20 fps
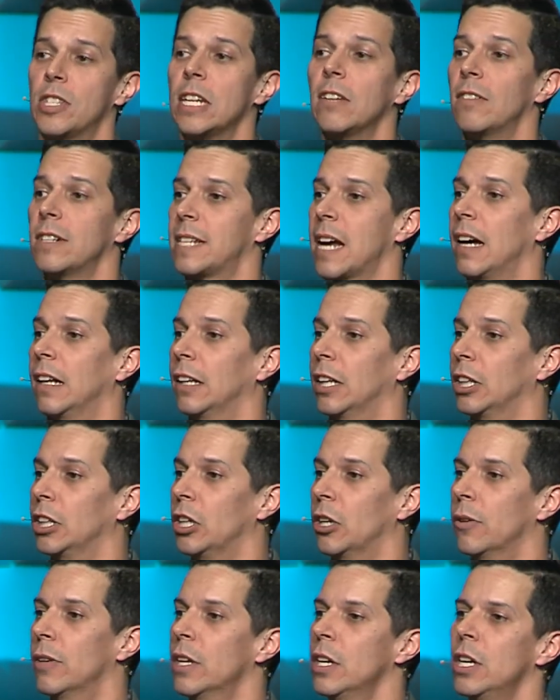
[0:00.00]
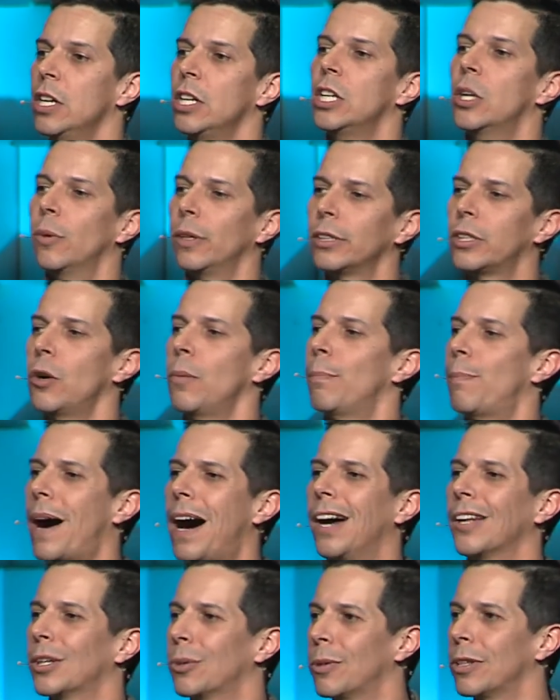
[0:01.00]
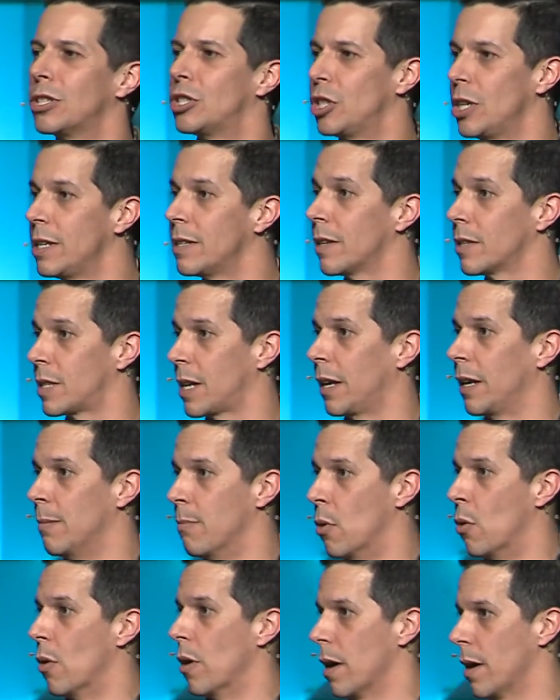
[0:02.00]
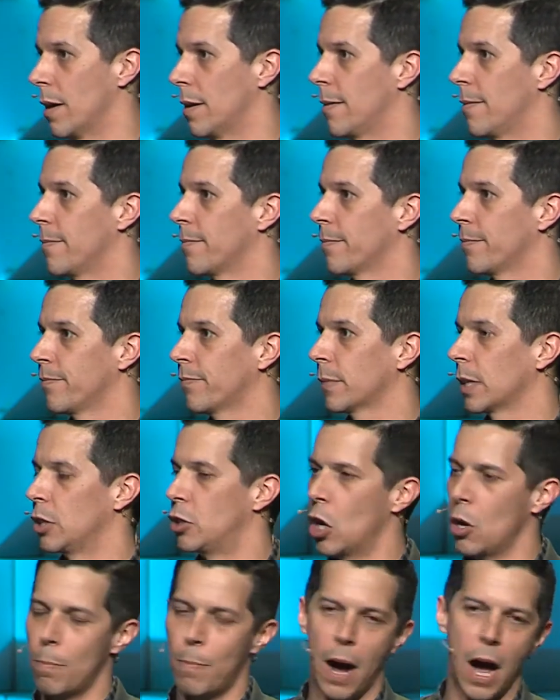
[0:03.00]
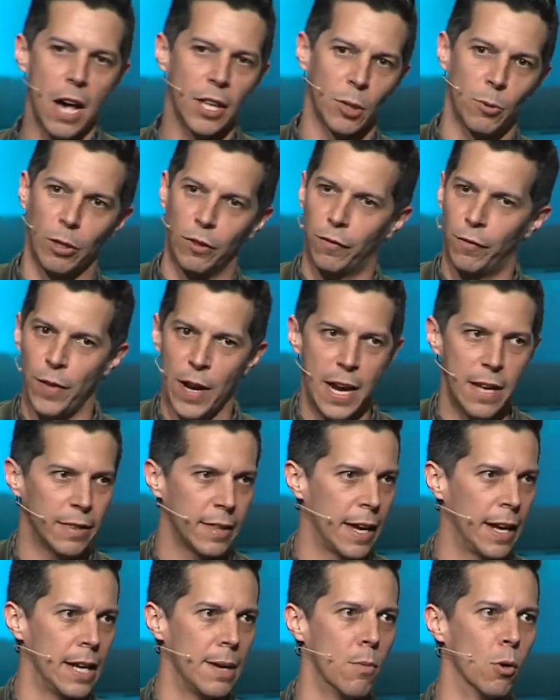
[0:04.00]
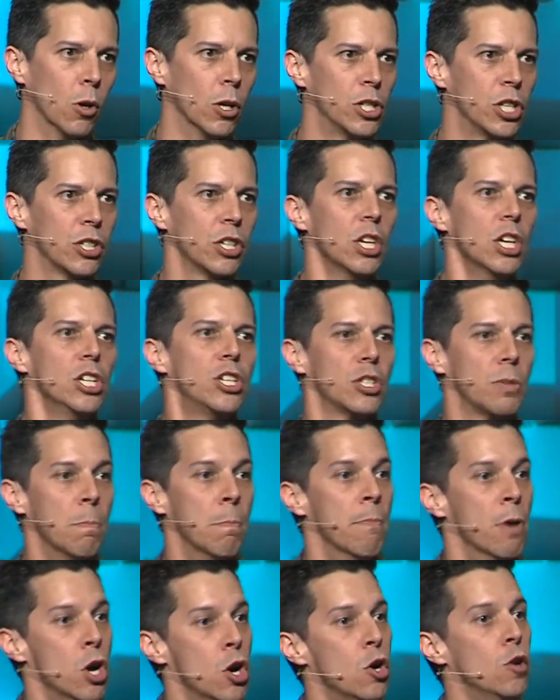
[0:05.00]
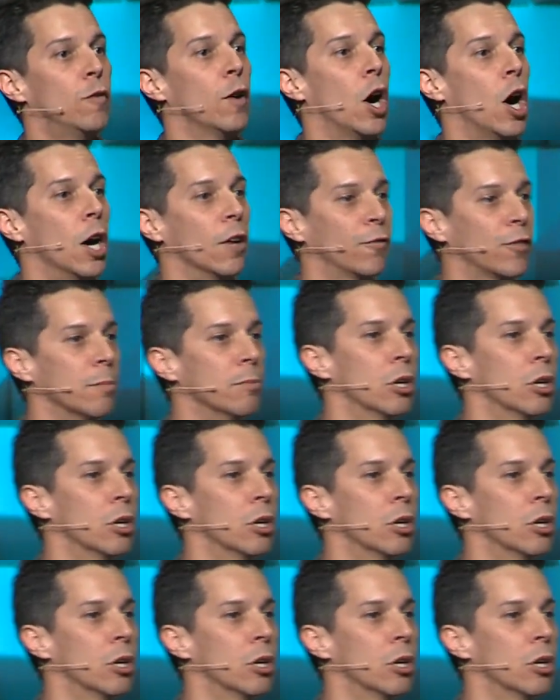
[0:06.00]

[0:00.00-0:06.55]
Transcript: even telling you, you know what, don't bother with Jesus anymore. Don't bother with faith anymore. Just move on from